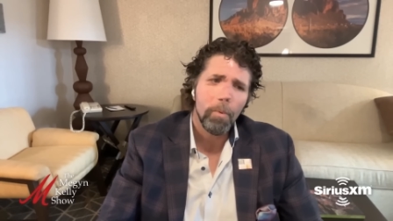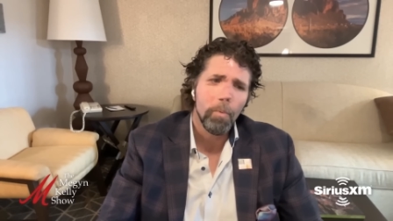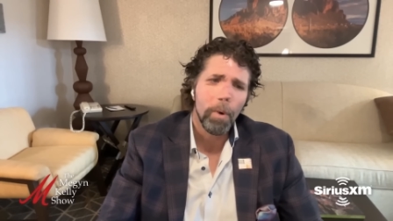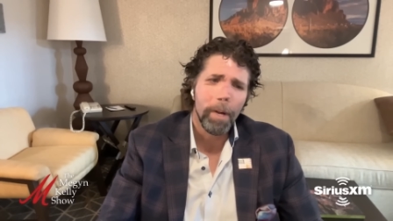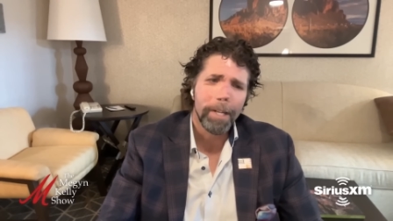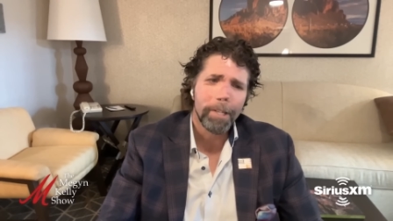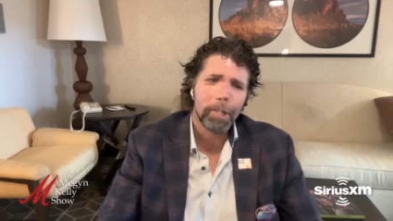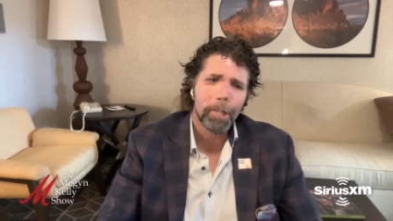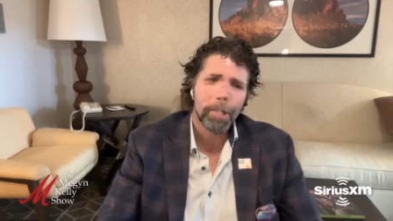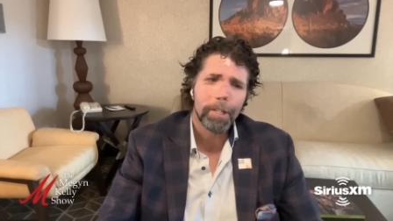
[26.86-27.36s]

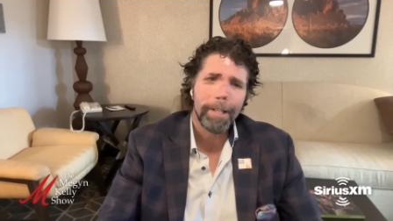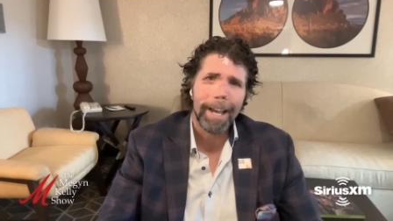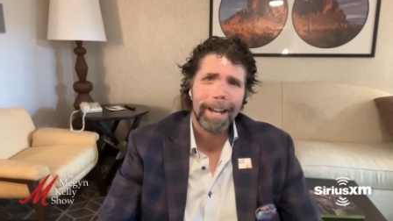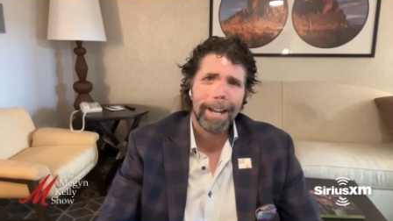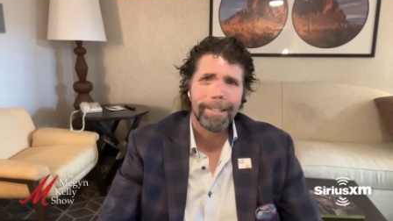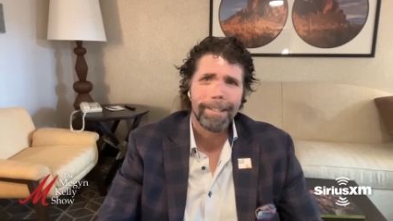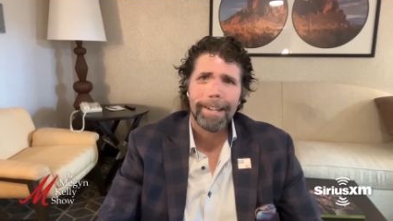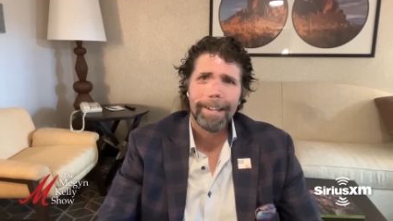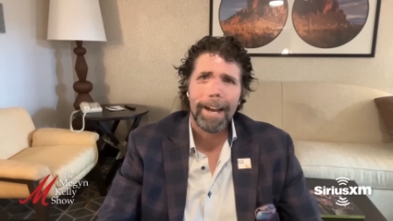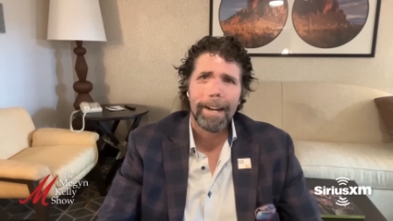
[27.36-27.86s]
which
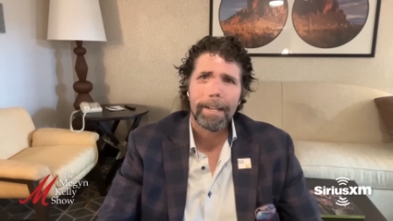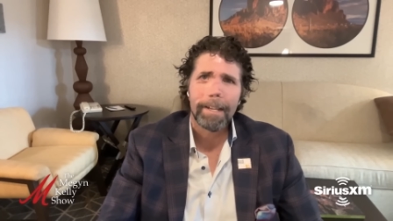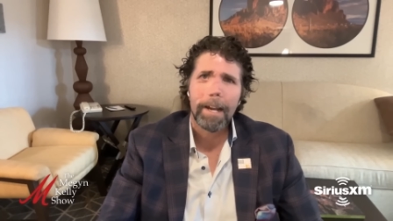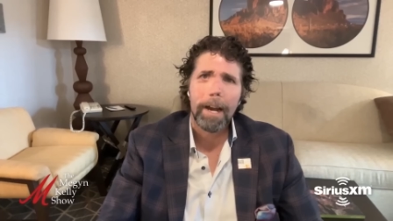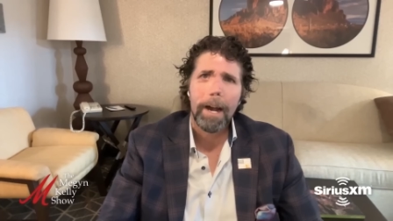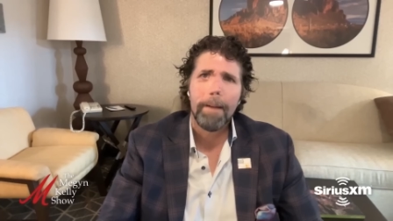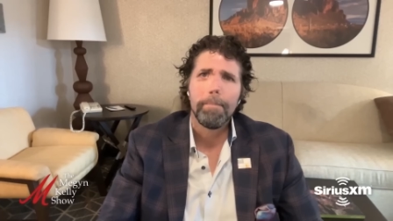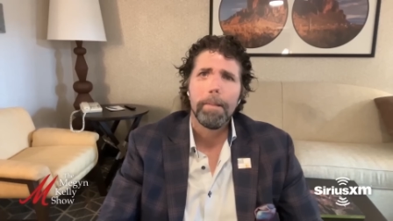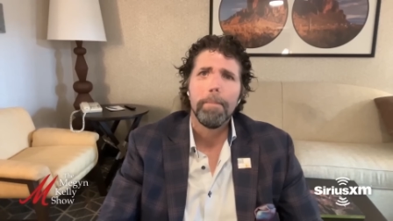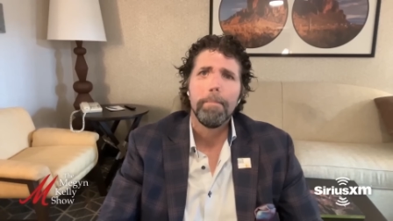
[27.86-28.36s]
that is not a
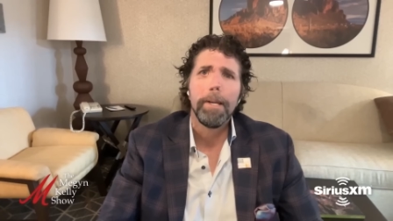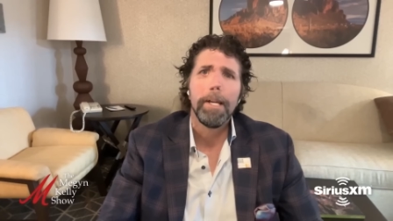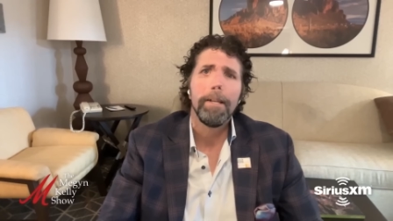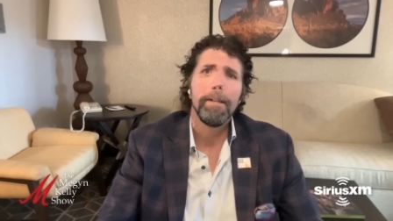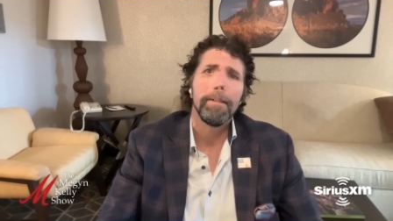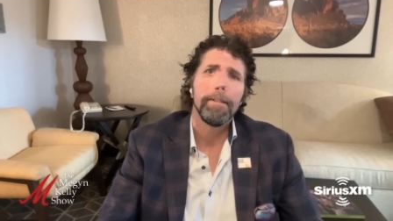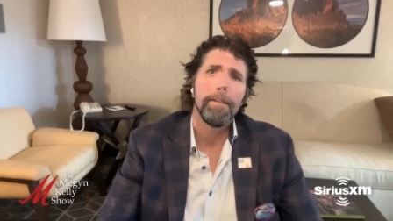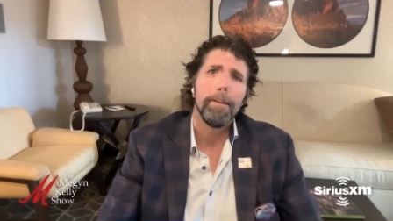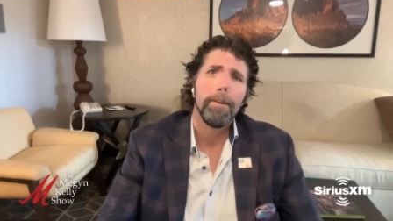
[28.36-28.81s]
compliment.